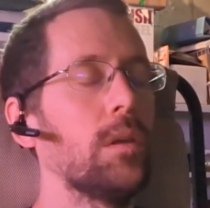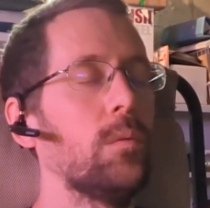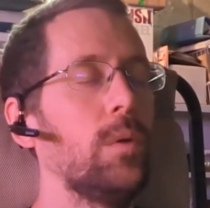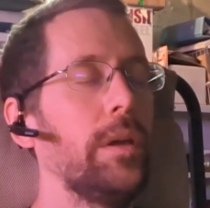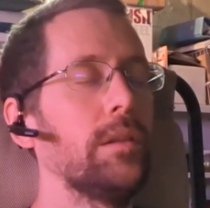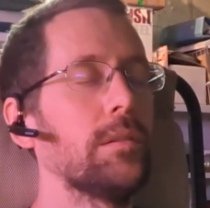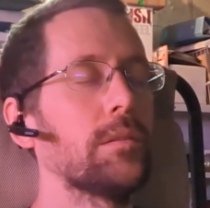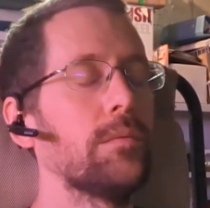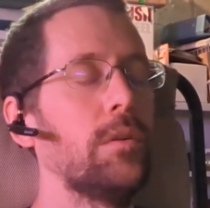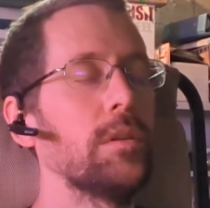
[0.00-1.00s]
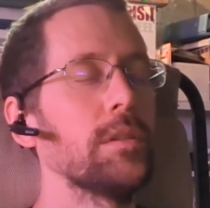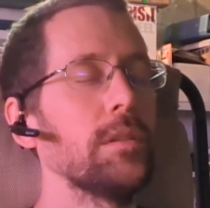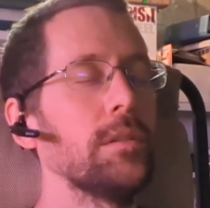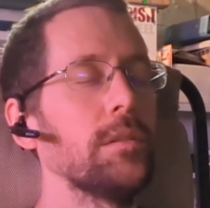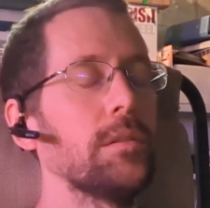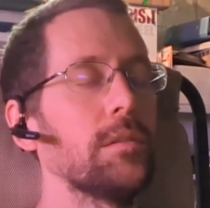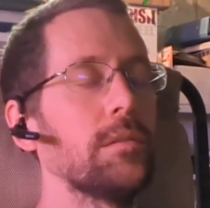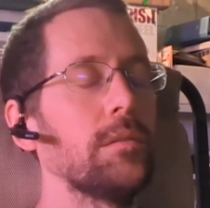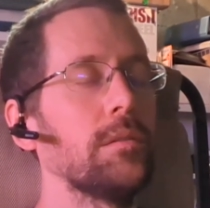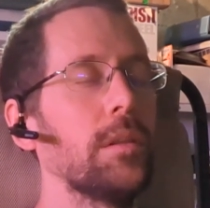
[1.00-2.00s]
weights versus
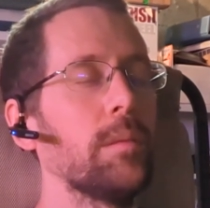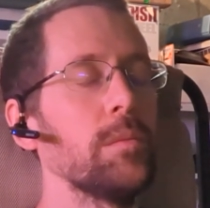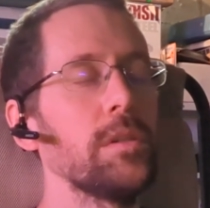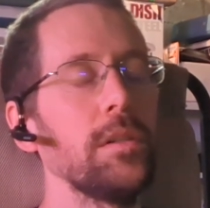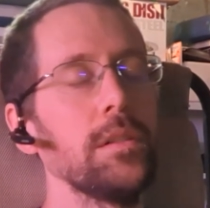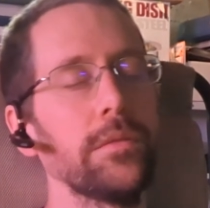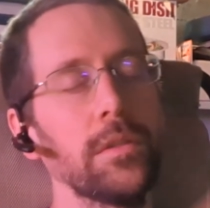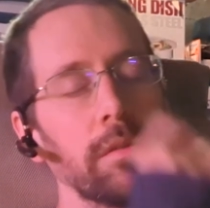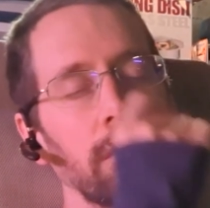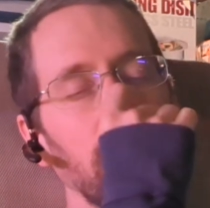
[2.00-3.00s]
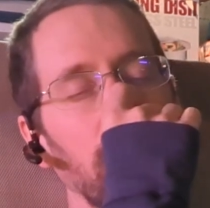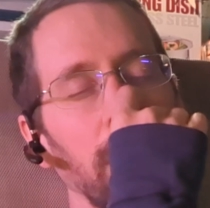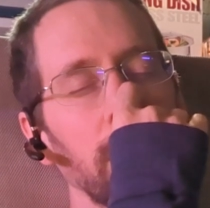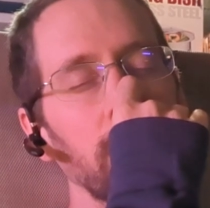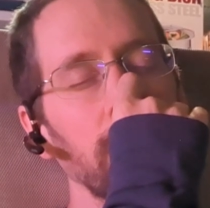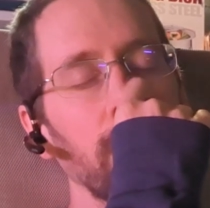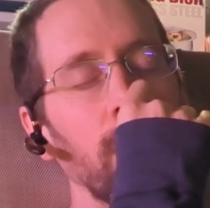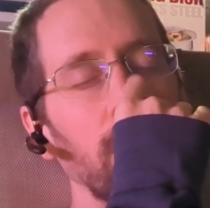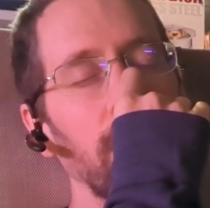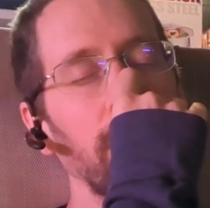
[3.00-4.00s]
like machines versus free weights. And
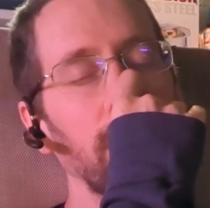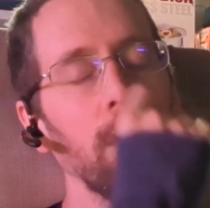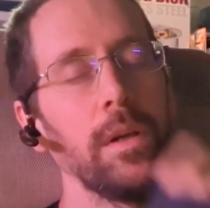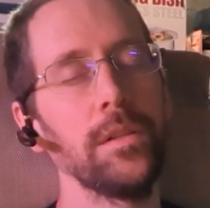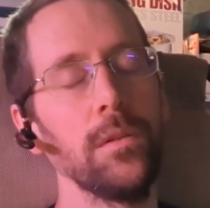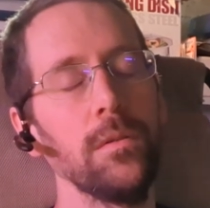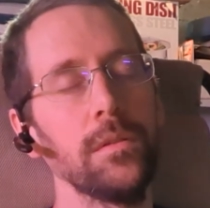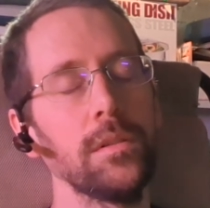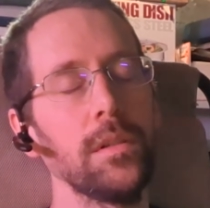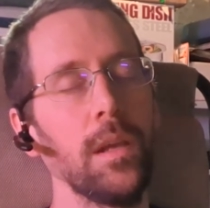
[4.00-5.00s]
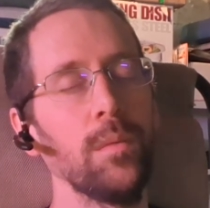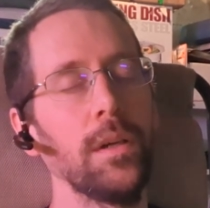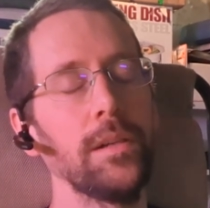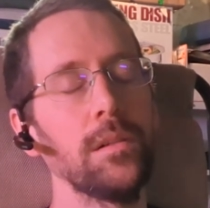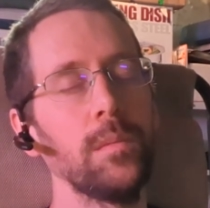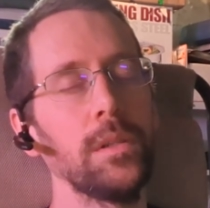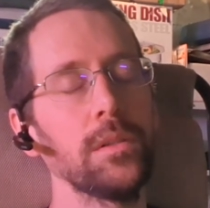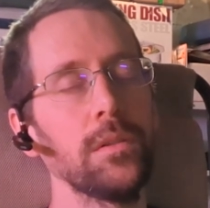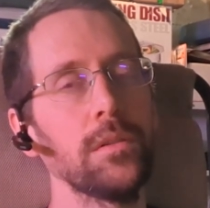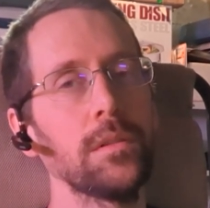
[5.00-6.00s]
free weights use stabilizer
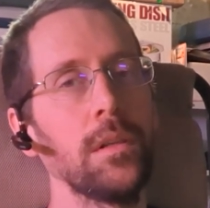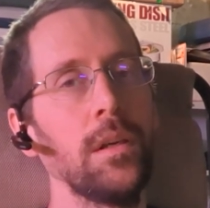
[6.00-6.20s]
muscles.